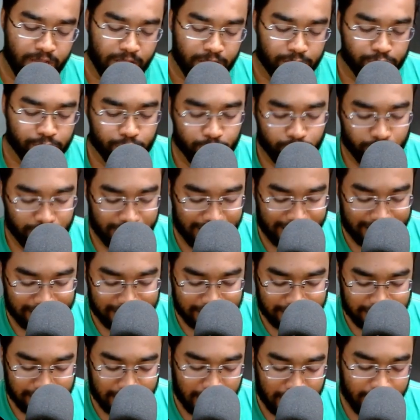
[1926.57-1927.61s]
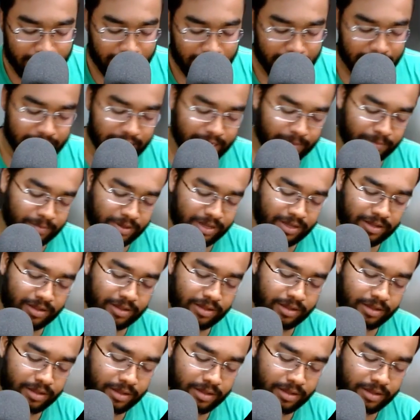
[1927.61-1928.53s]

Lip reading: So there is a chart, and let me